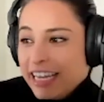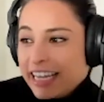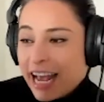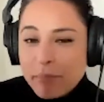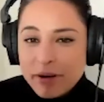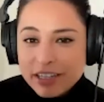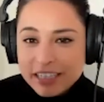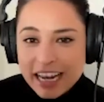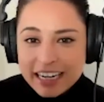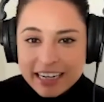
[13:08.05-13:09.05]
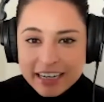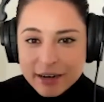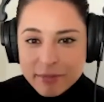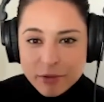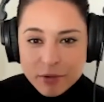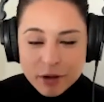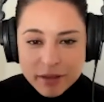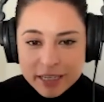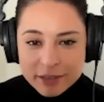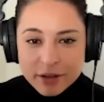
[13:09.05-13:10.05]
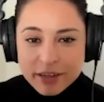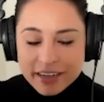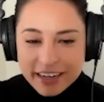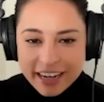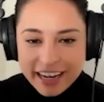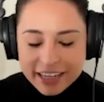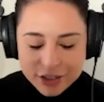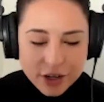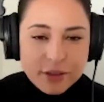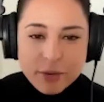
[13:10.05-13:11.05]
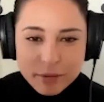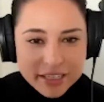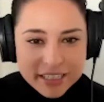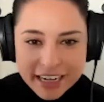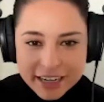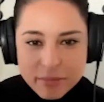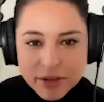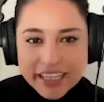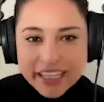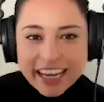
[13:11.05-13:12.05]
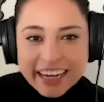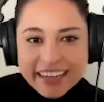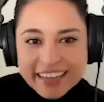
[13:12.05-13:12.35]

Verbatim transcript: it happened online and ended up in the workplace, or it started in the workplace and ended up online.